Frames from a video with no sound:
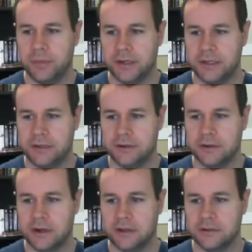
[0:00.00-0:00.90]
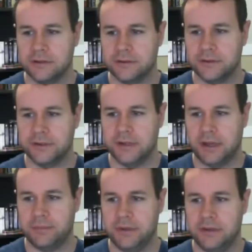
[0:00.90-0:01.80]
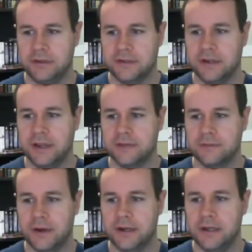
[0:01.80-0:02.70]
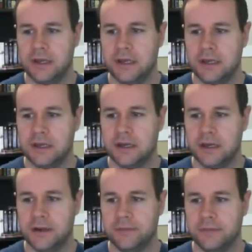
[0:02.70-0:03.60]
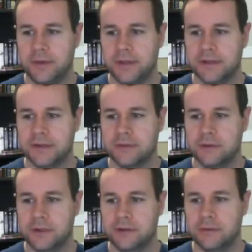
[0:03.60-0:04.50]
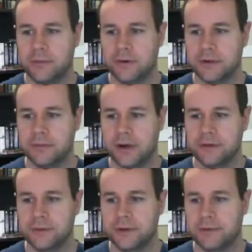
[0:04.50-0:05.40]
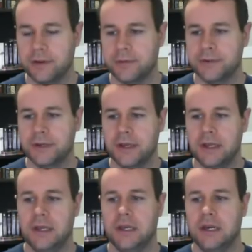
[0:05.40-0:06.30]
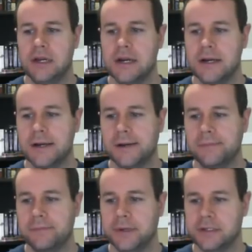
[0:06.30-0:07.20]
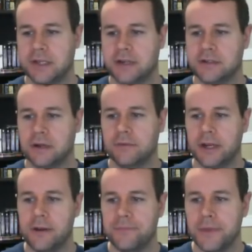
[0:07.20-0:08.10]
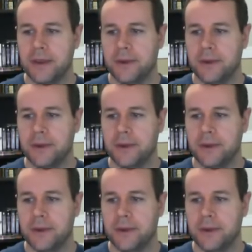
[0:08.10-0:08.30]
a bug here. Color should not be listed as red. Um, maybe that's something we should report to module developers um, because that is not right.